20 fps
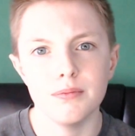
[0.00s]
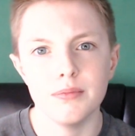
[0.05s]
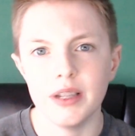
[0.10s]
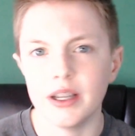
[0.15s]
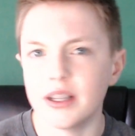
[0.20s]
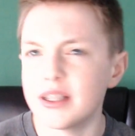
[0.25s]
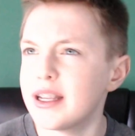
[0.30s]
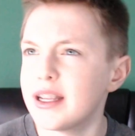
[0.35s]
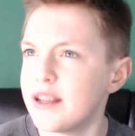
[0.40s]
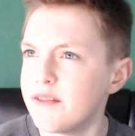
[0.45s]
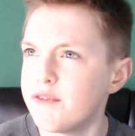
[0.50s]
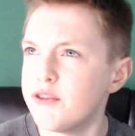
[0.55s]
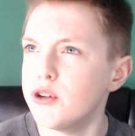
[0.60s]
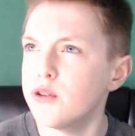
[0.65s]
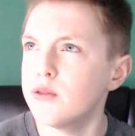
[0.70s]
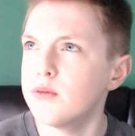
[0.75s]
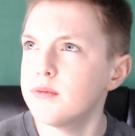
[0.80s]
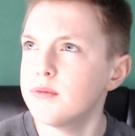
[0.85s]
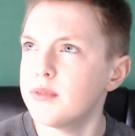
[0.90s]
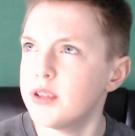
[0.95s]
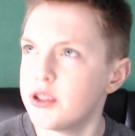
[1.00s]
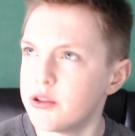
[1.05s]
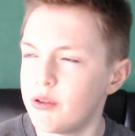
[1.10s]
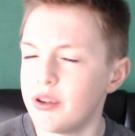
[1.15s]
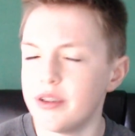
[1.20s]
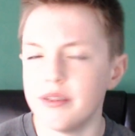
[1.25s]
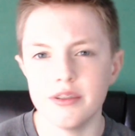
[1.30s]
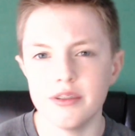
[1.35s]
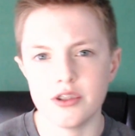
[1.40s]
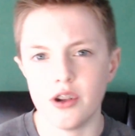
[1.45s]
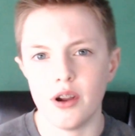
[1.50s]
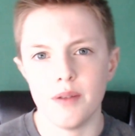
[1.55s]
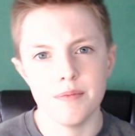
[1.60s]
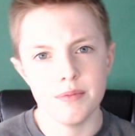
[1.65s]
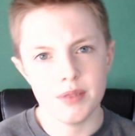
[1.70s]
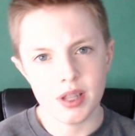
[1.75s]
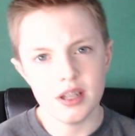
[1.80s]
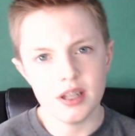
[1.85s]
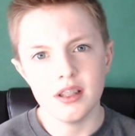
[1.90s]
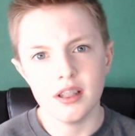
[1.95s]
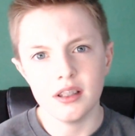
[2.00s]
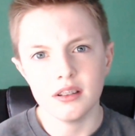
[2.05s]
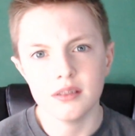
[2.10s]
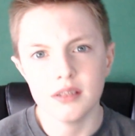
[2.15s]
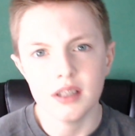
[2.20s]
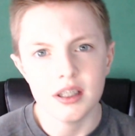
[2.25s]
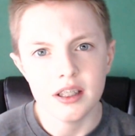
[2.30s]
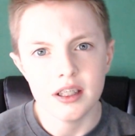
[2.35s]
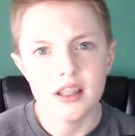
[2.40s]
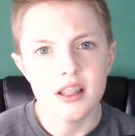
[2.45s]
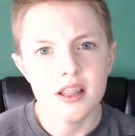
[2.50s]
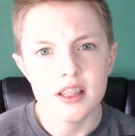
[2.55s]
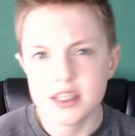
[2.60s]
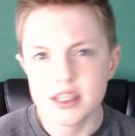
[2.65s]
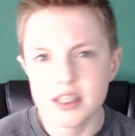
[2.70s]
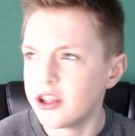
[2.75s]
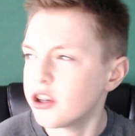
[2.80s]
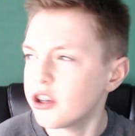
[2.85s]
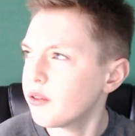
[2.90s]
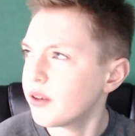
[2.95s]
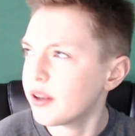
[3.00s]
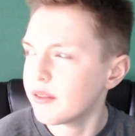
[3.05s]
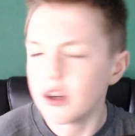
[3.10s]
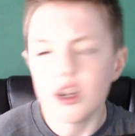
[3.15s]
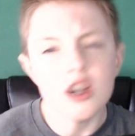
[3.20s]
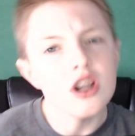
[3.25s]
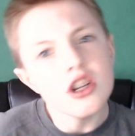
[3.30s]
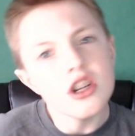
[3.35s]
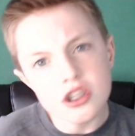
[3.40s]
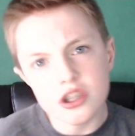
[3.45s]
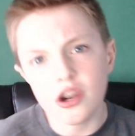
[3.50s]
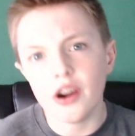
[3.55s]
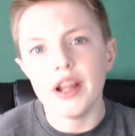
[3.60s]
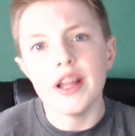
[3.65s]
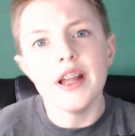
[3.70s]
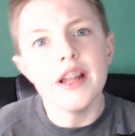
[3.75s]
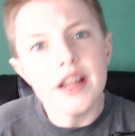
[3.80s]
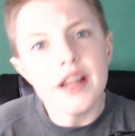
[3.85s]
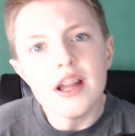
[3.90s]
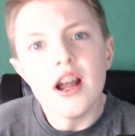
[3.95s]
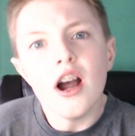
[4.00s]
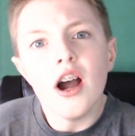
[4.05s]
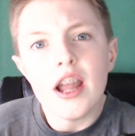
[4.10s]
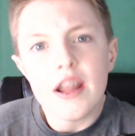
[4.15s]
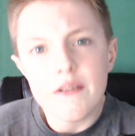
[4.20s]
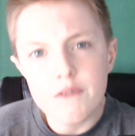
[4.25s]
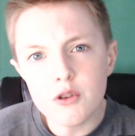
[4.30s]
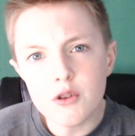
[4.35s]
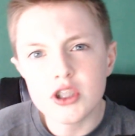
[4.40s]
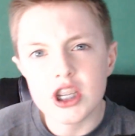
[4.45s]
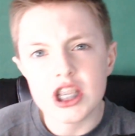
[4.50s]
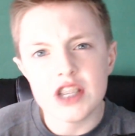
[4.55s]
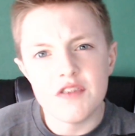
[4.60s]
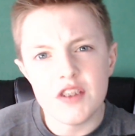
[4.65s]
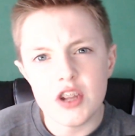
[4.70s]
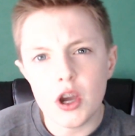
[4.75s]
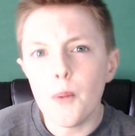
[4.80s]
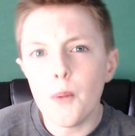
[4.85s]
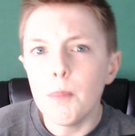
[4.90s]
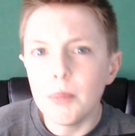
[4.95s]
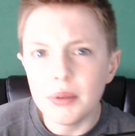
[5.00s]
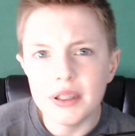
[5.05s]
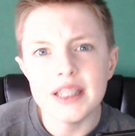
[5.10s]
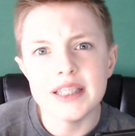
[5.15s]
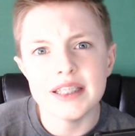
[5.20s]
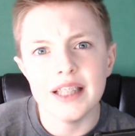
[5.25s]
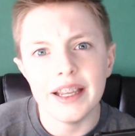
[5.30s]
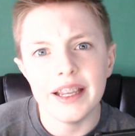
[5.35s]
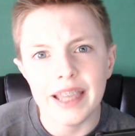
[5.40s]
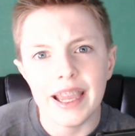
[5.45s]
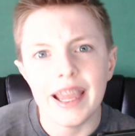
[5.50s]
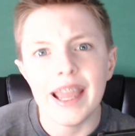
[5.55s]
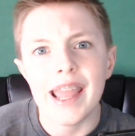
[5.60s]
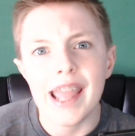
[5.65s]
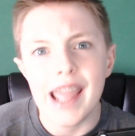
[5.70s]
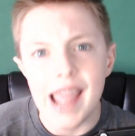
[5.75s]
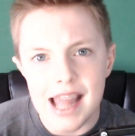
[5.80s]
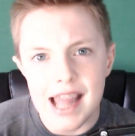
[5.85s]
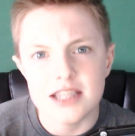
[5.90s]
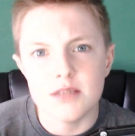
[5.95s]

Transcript: like if you enjoyed. Sorry, stutter or whatever. Sorry. If you enjoyed this video, please like it and